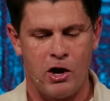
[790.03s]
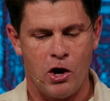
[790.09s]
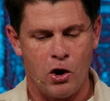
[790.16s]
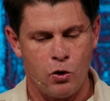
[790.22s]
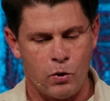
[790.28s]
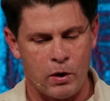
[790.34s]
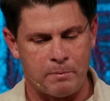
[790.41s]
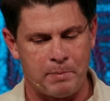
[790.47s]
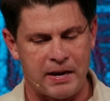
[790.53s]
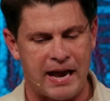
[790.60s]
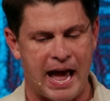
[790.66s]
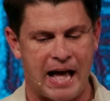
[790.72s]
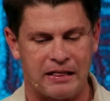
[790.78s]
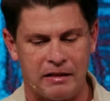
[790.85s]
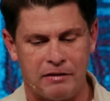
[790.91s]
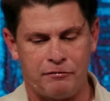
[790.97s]
who had been
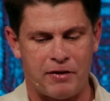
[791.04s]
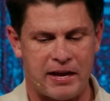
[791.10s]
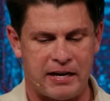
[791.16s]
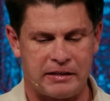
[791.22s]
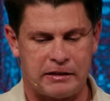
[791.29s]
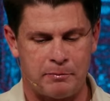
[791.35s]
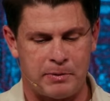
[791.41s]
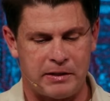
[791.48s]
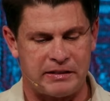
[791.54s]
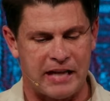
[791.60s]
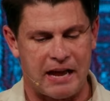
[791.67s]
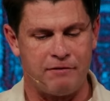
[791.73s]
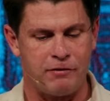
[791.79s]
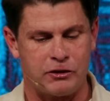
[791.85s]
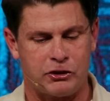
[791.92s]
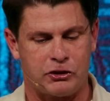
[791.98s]
elevated to be
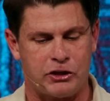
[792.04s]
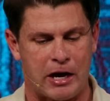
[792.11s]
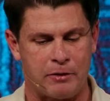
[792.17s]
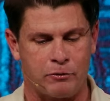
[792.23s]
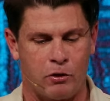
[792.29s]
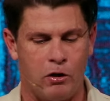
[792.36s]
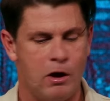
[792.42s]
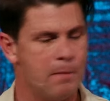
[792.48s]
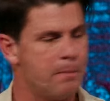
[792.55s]
David's general.